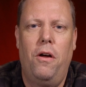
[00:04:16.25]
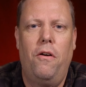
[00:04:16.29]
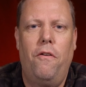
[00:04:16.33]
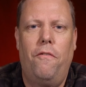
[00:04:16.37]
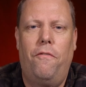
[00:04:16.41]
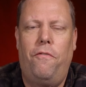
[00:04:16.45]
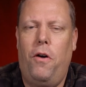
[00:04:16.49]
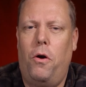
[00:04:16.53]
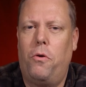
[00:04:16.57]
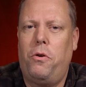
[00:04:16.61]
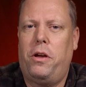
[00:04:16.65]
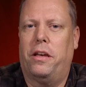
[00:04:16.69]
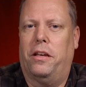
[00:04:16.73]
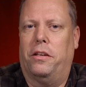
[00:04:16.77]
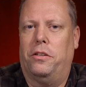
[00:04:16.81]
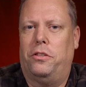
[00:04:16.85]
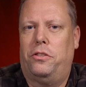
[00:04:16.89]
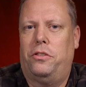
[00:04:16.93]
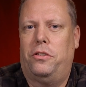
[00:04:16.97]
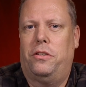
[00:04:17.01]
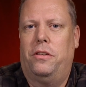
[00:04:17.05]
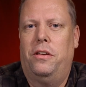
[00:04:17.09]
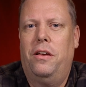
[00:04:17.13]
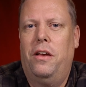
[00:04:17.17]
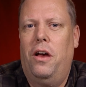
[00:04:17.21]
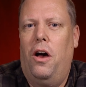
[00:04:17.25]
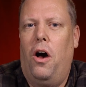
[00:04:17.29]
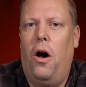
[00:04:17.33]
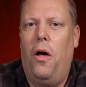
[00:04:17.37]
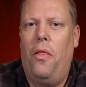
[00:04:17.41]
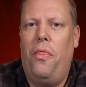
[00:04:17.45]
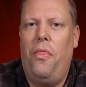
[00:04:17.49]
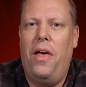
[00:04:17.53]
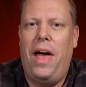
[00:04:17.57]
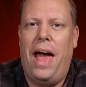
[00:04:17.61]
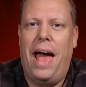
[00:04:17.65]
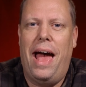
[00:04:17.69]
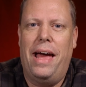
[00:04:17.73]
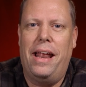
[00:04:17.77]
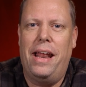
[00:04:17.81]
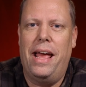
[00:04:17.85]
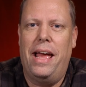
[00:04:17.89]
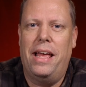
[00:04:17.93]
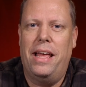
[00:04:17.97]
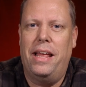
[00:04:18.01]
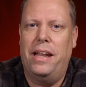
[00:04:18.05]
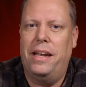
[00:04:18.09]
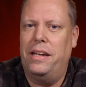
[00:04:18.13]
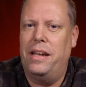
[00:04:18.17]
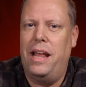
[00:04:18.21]
focus on that
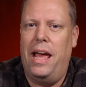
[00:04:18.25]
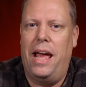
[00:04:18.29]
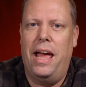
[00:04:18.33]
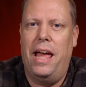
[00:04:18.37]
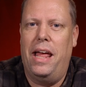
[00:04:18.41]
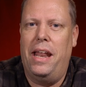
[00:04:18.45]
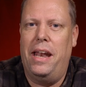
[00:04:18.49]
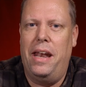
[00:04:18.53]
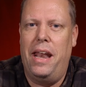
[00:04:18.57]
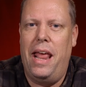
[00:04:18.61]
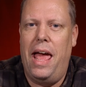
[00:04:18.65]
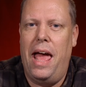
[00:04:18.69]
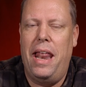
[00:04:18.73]
and and